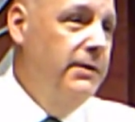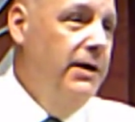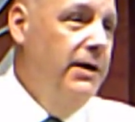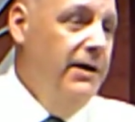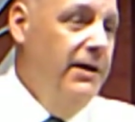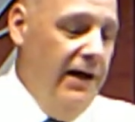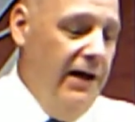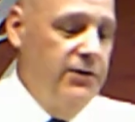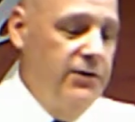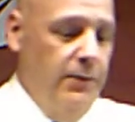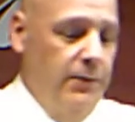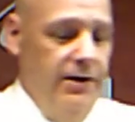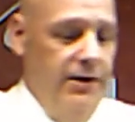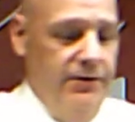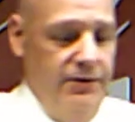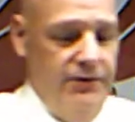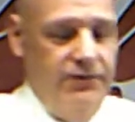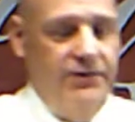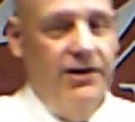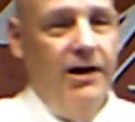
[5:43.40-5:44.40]
That's why
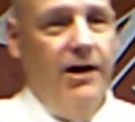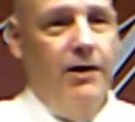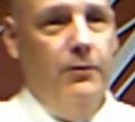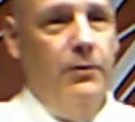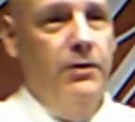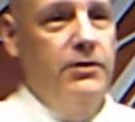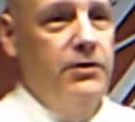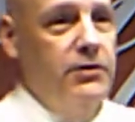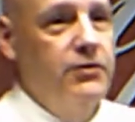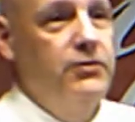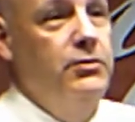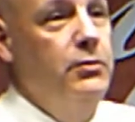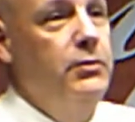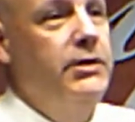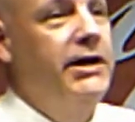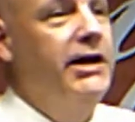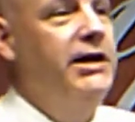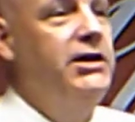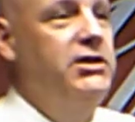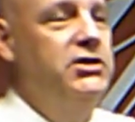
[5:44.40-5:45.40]
this guy with his New
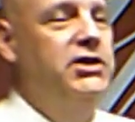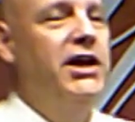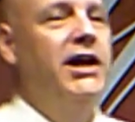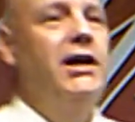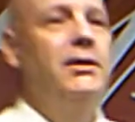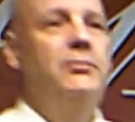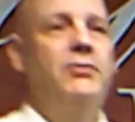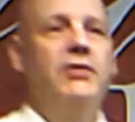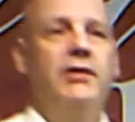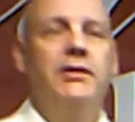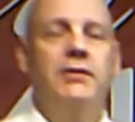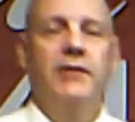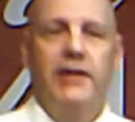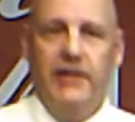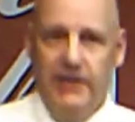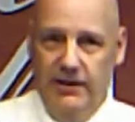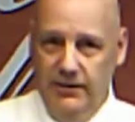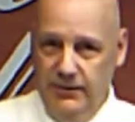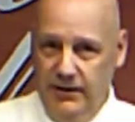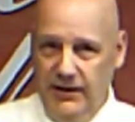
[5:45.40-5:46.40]
King James in,
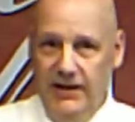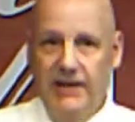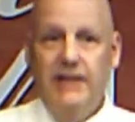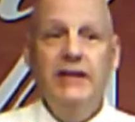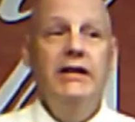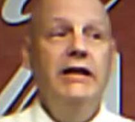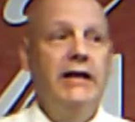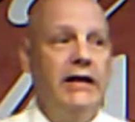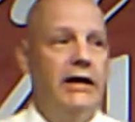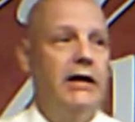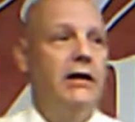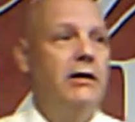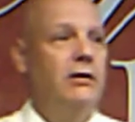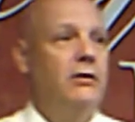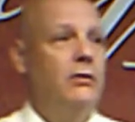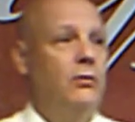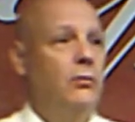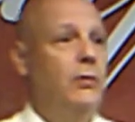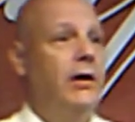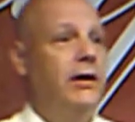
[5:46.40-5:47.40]
in India,
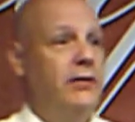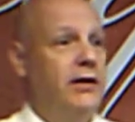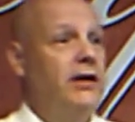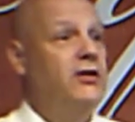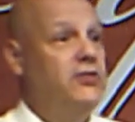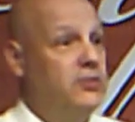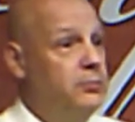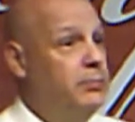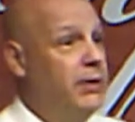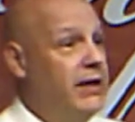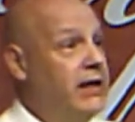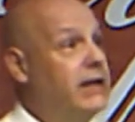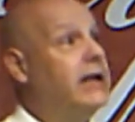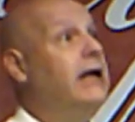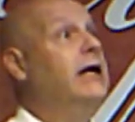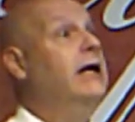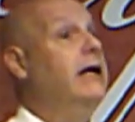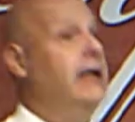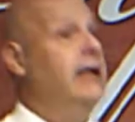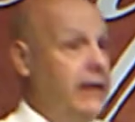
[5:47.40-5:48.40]
where they speak
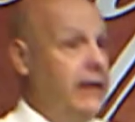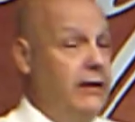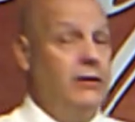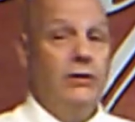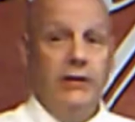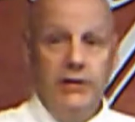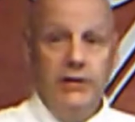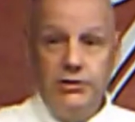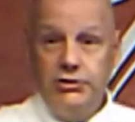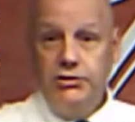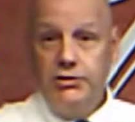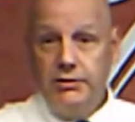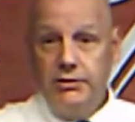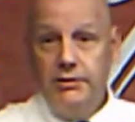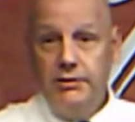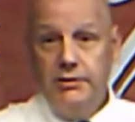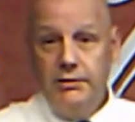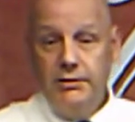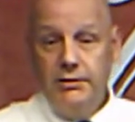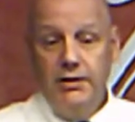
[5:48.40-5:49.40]
English,
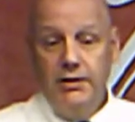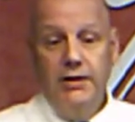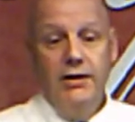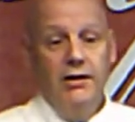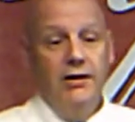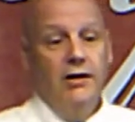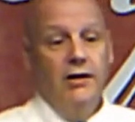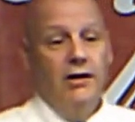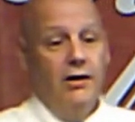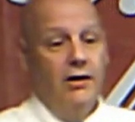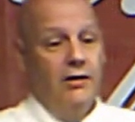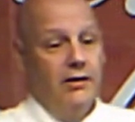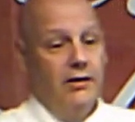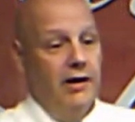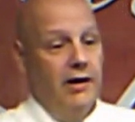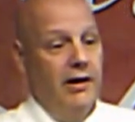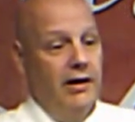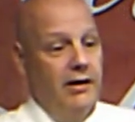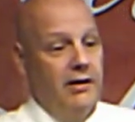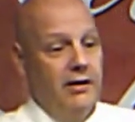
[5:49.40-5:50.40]

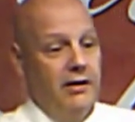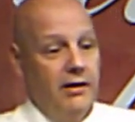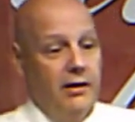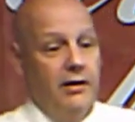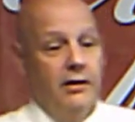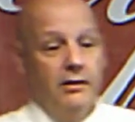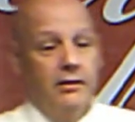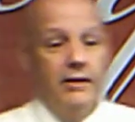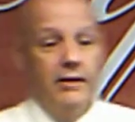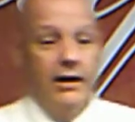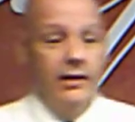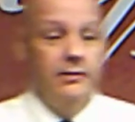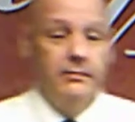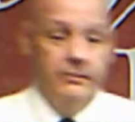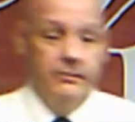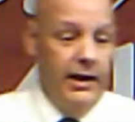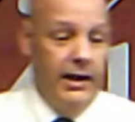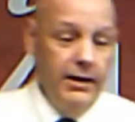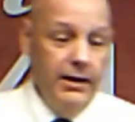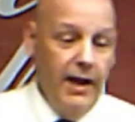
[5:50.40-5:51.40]
okay, they,
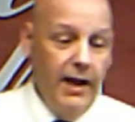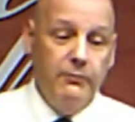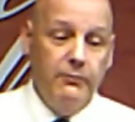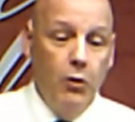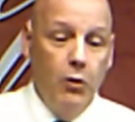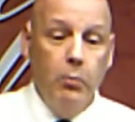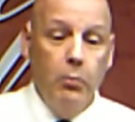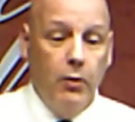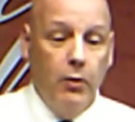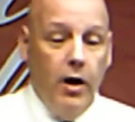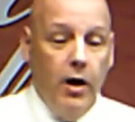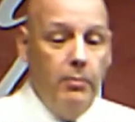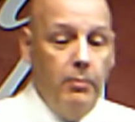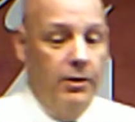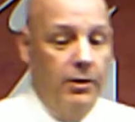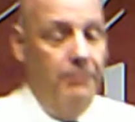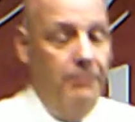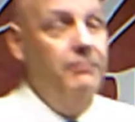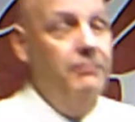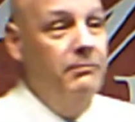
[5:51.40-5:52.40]
they have no problem